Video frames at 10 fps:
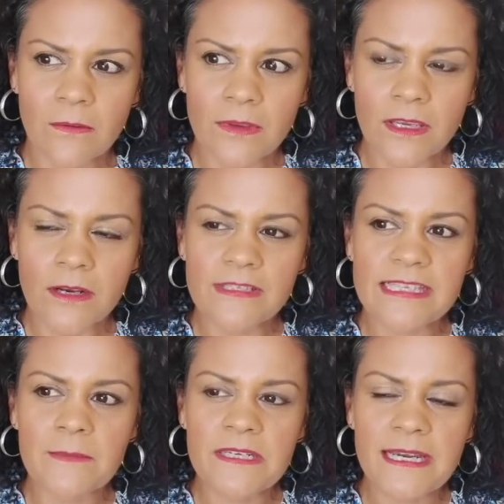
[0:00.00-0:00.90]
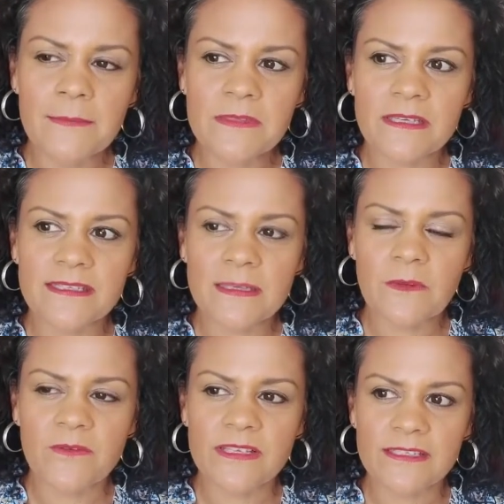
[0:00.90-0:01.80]
You know, sometimes some
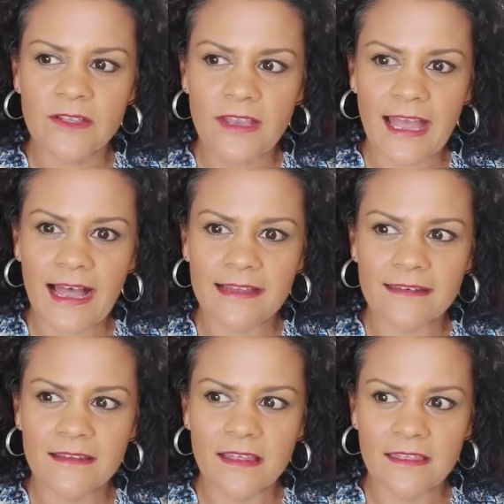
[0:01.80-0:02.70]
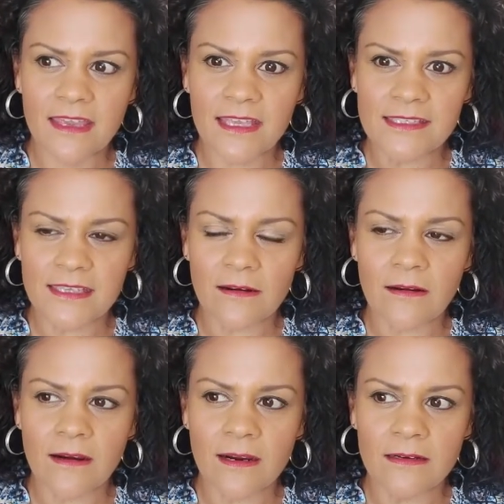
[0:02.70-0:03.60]
of us look at the things that
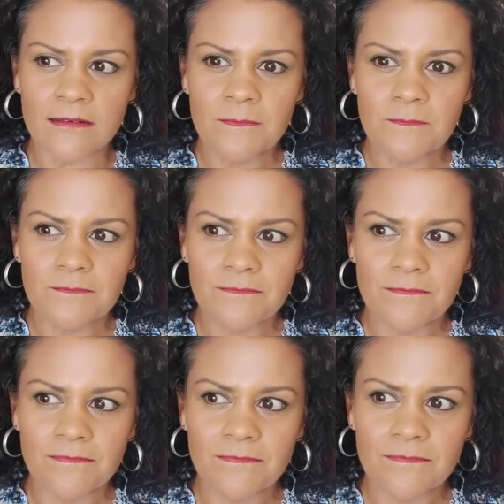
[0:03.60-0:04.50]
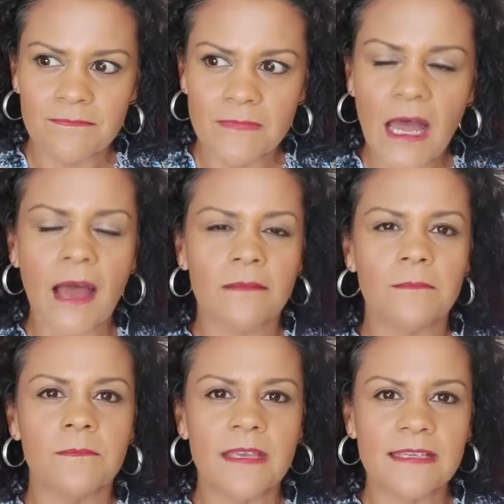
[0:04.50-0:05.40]
are not
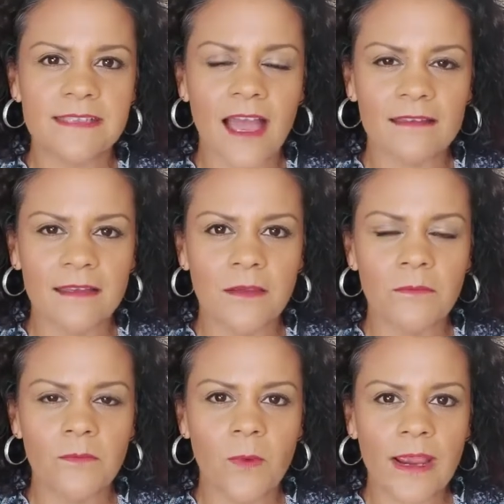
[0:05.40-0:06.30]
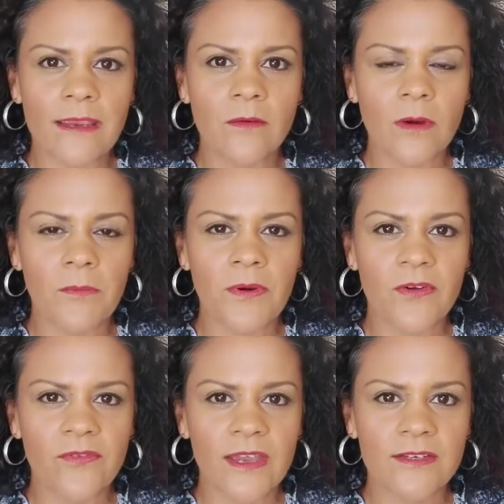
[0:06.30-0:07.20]
exactly right or
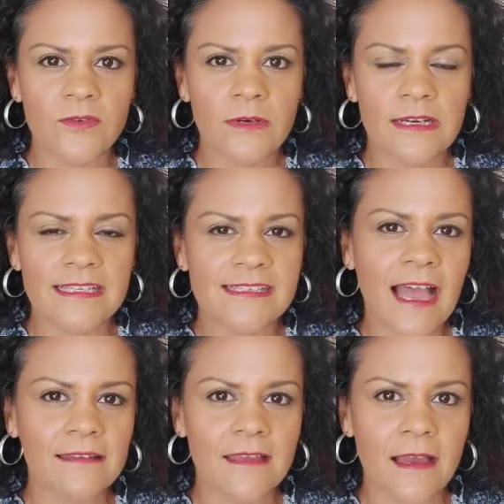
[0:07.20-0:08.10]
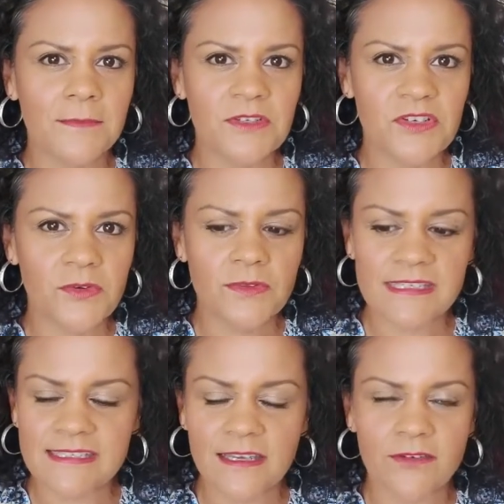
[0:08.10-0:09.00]
perfect or exactly up to the
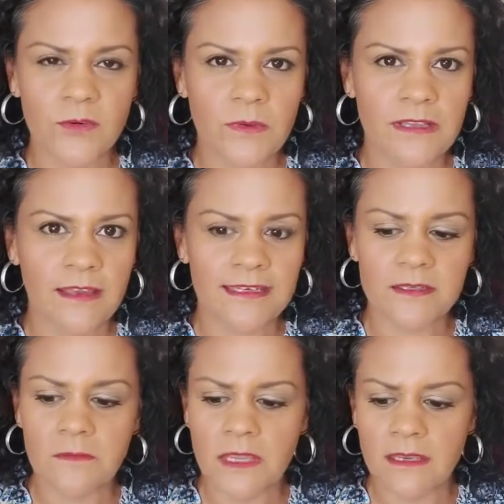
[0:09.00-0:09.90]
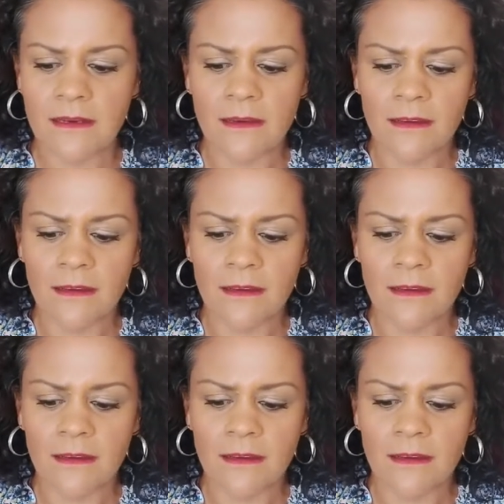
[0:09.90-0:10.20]
standard we'd like to meet.